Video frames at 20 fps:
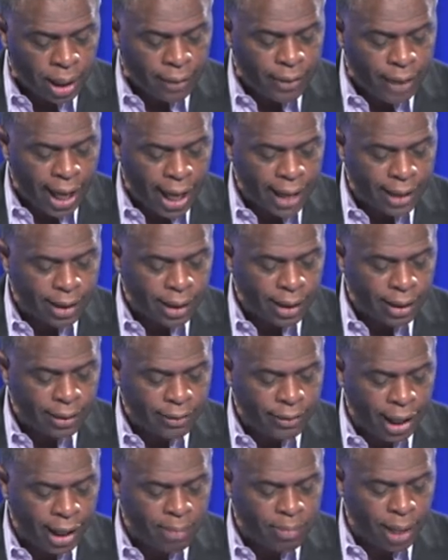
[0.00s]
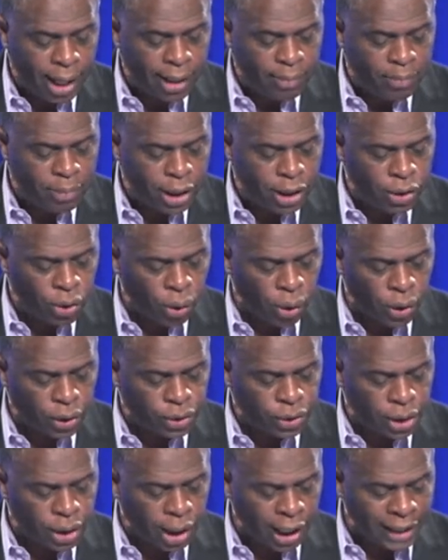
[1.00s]
that they may be your
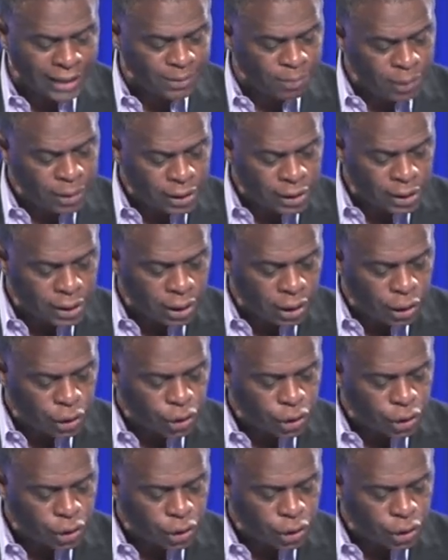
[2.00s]
husbands?